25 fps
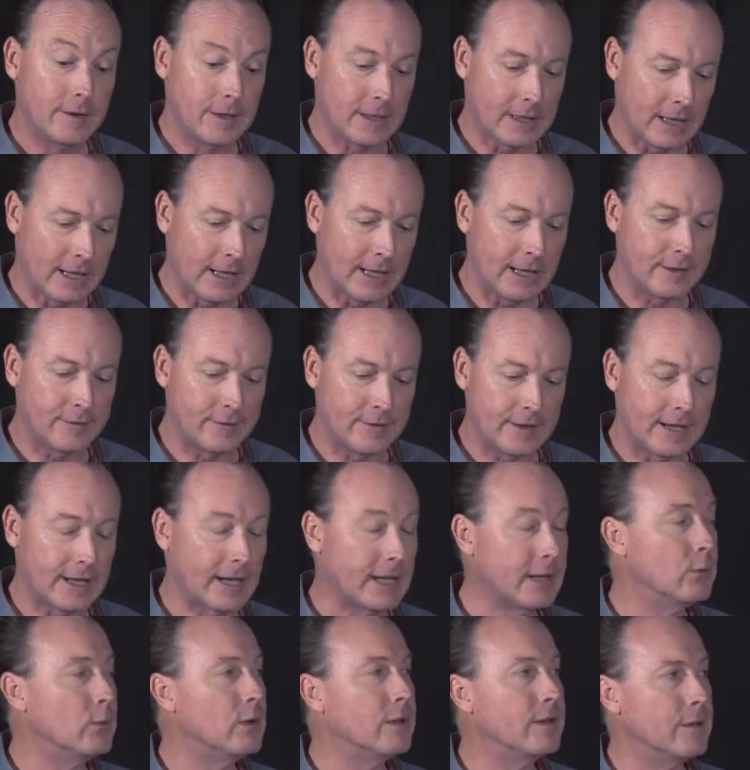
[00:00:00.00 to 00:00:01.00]
the Clare
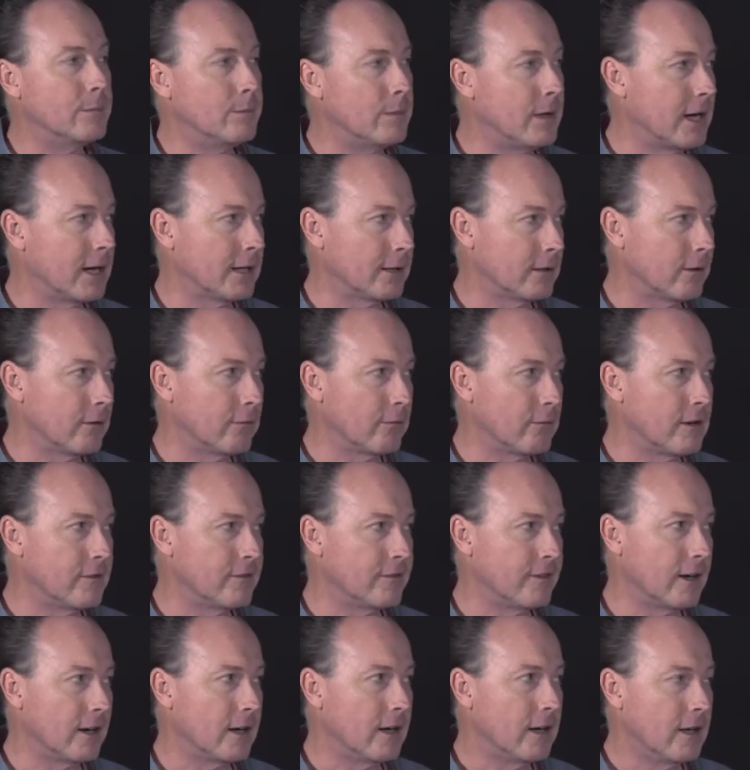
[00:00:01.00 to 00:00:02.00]
Valley with the Margaret
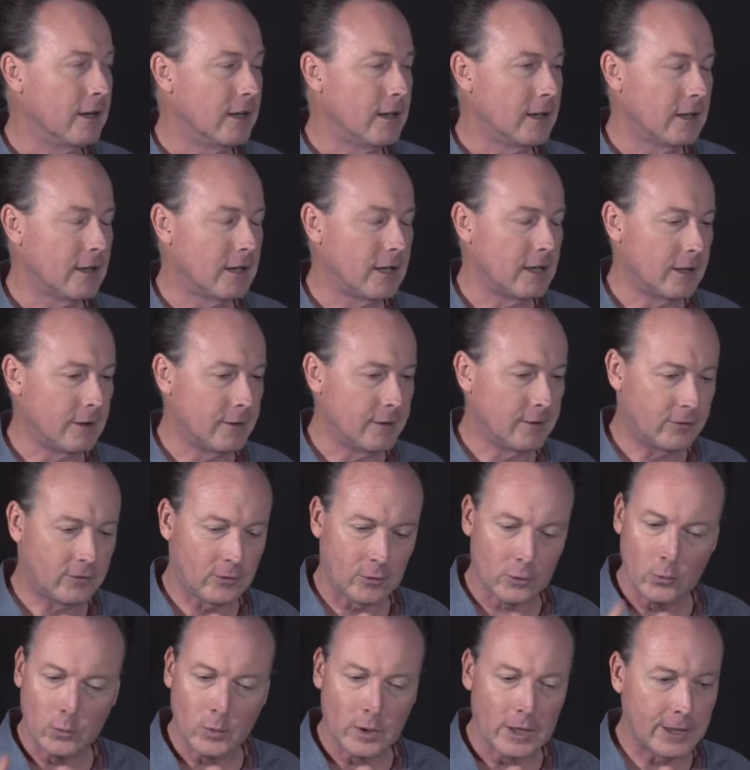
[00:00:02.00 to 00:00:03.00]
River.
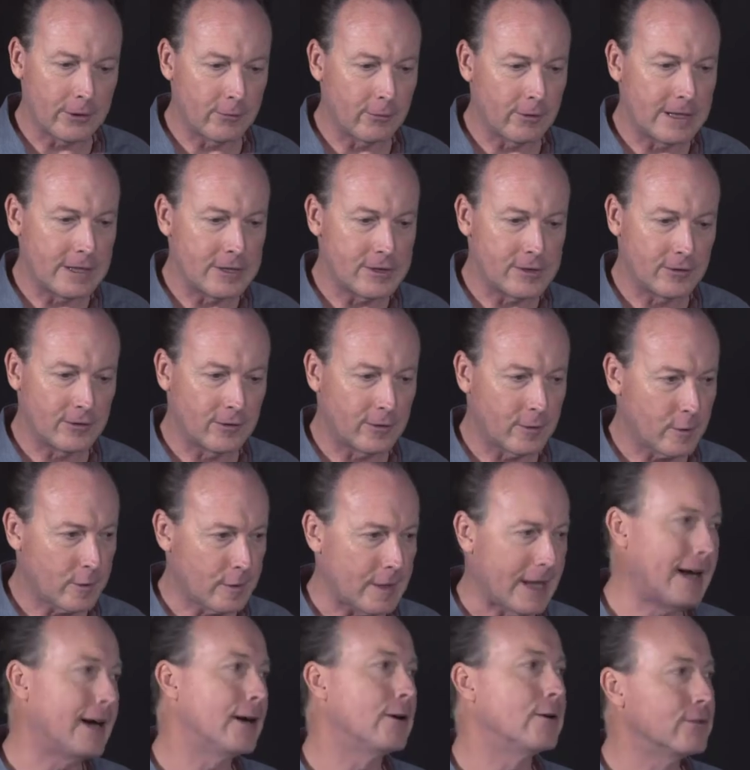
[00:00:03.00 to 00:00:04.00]
2 wine regions
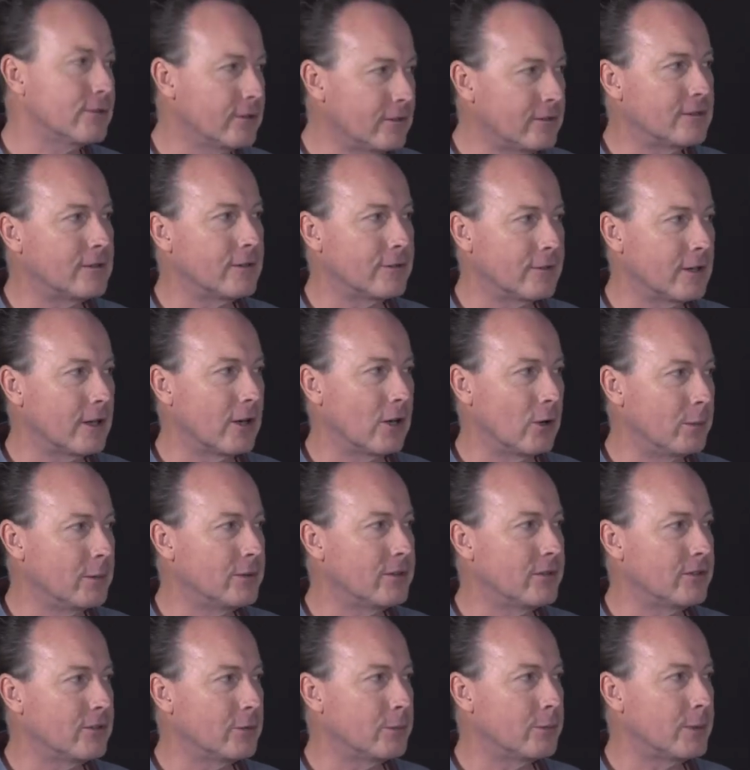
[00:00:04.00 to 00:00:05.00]
thousands of
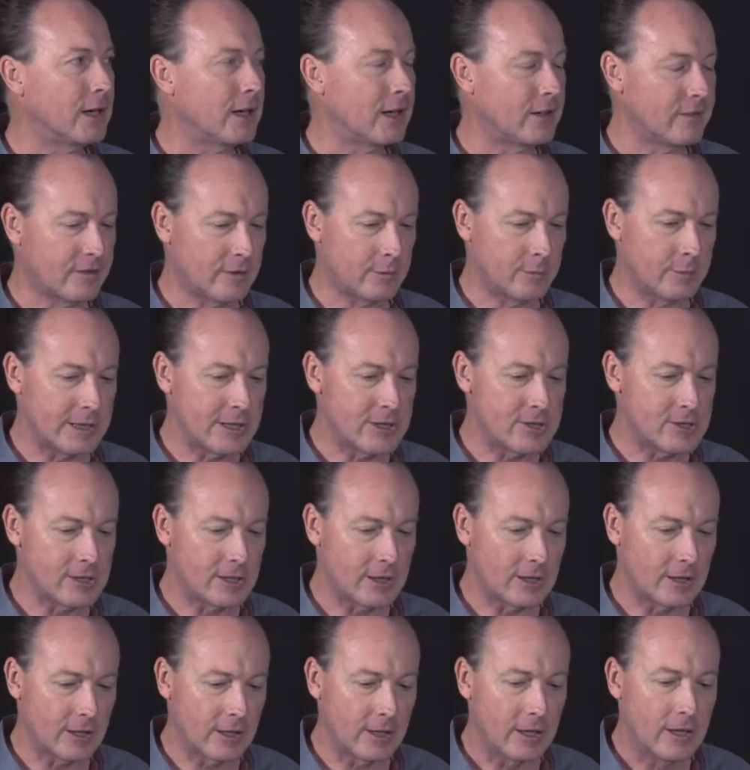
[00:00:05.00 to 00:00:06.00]
kilometres apart from each
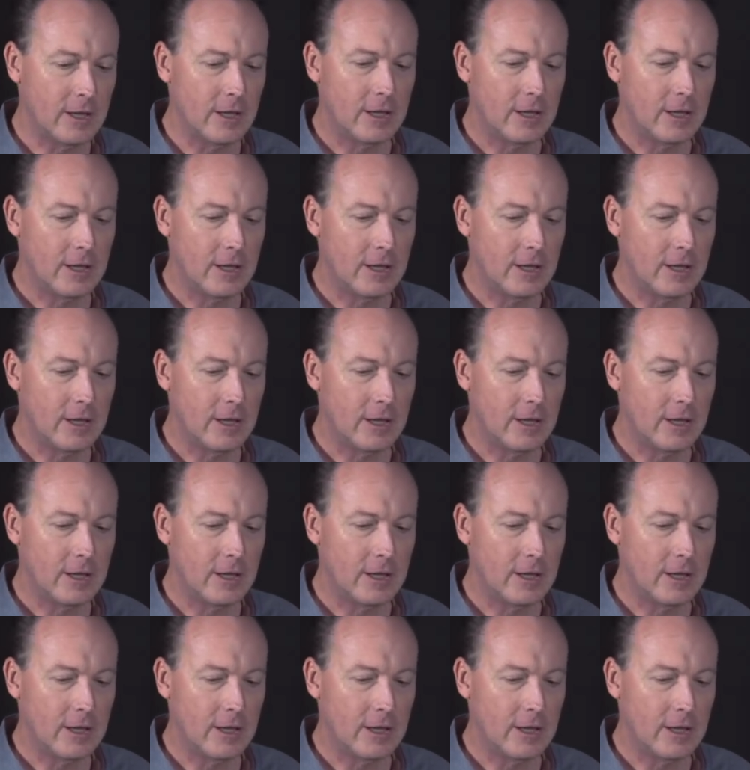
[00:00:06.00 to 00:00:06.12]
other,